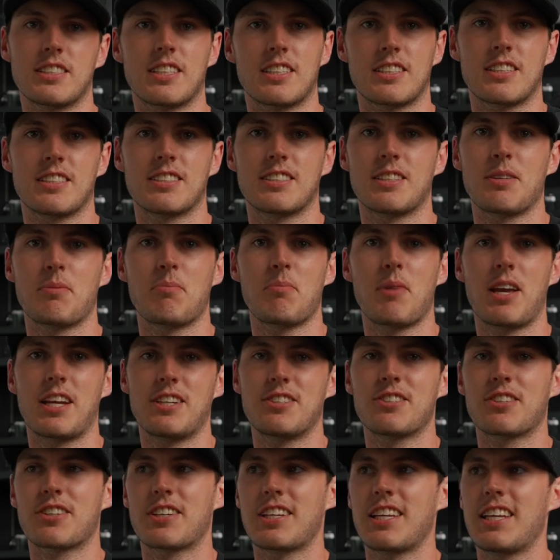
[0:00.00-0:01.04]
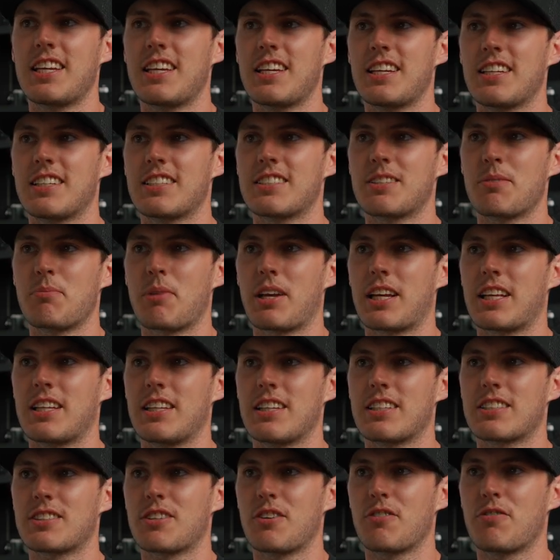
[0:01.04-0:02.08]
This is the major key to making
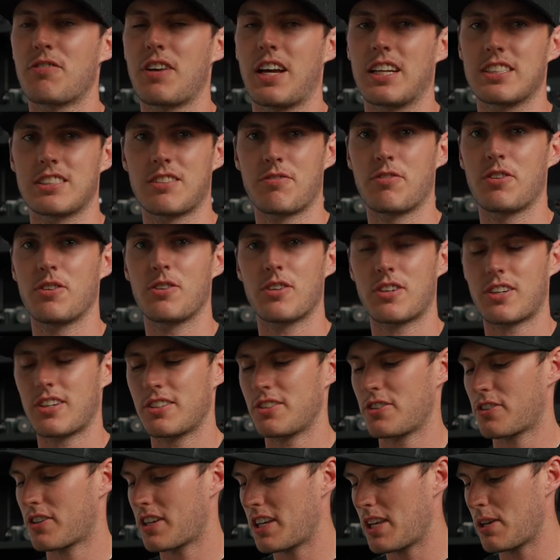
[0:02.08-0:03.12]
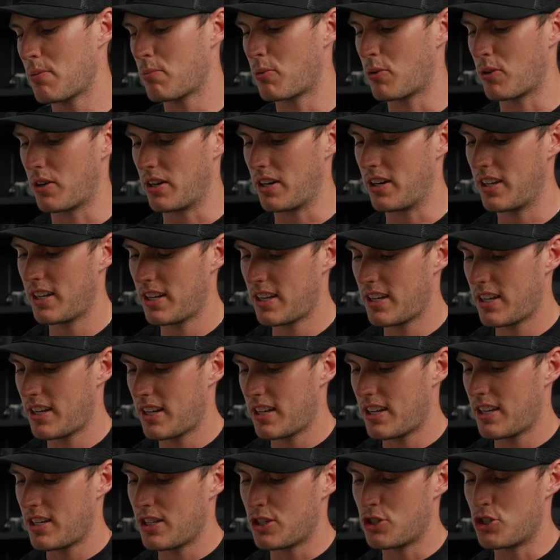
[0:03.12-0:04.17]
this go fast. If you look on your keyboard,
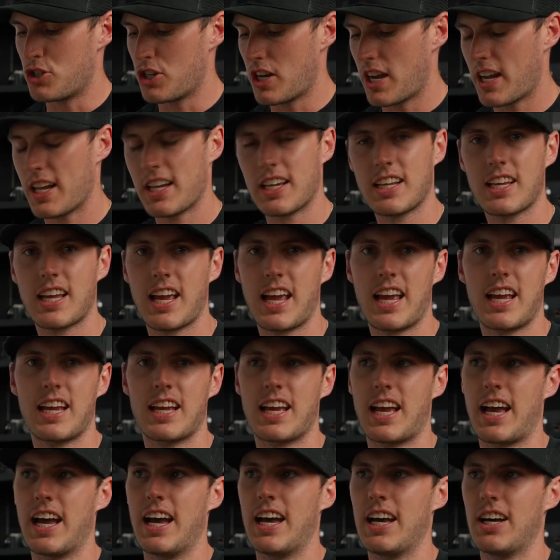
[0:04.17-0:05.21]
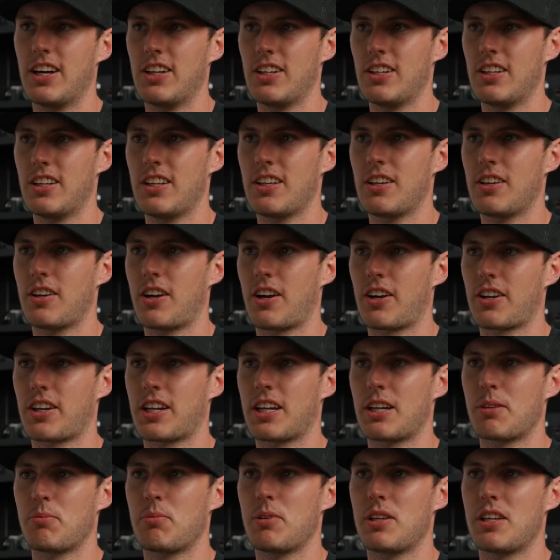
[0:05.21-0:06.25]
JKL are
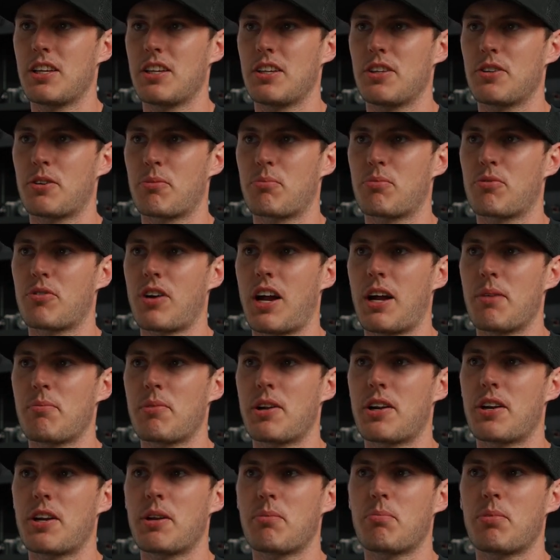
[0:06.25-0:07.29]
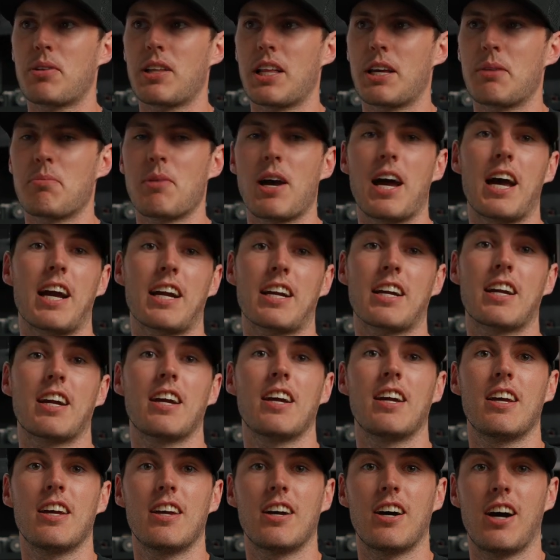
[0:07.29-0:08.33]
gonna be your primary playback
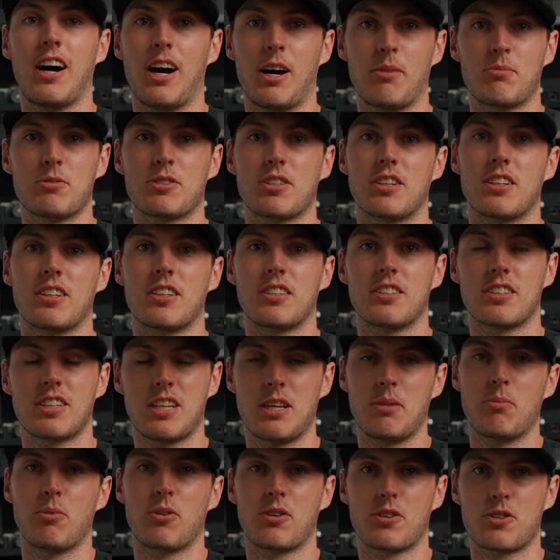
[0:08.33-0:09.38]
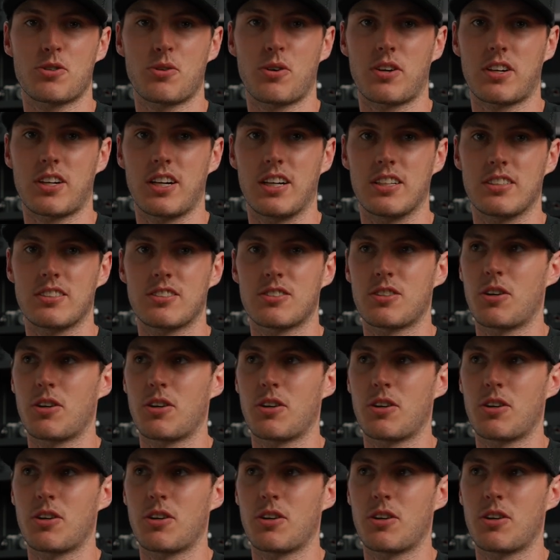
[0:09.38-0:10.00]
option keyboard shortcuts.